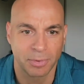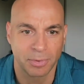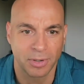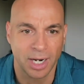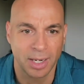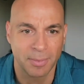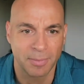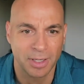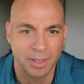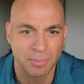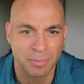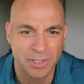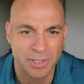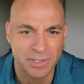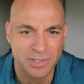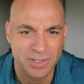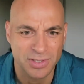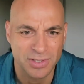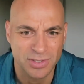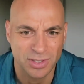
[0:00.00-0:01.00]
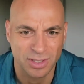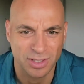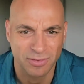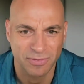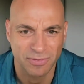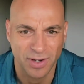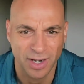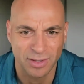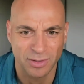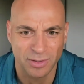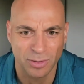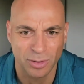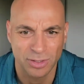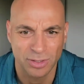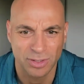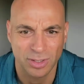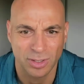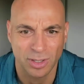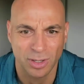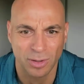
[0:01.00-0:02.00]
primary business certified
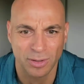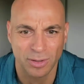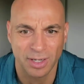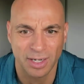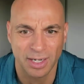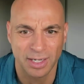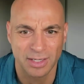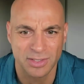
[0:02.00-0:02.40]
North Dakota